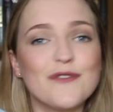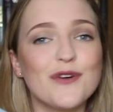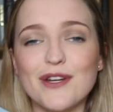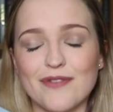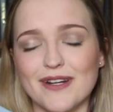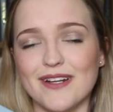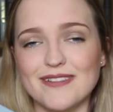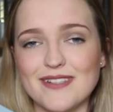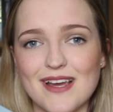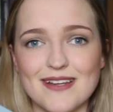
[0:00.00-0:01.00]
I've already read
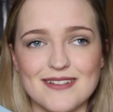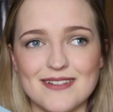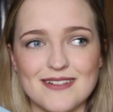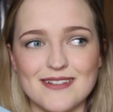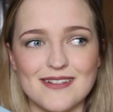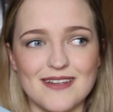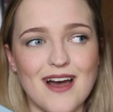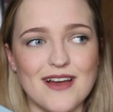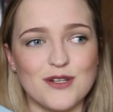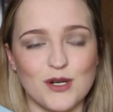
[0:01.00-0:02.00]
it and
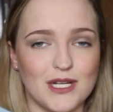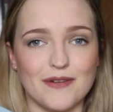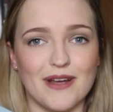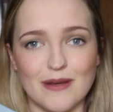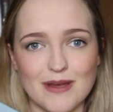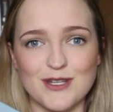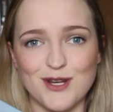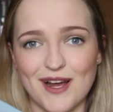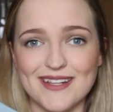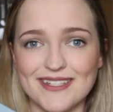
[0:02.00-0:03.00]
I totally recommend
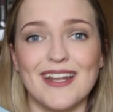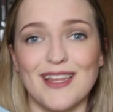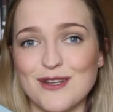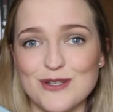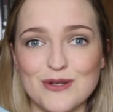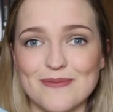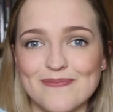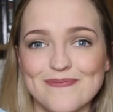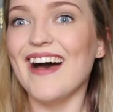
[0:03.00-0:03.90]
you guys getting it too.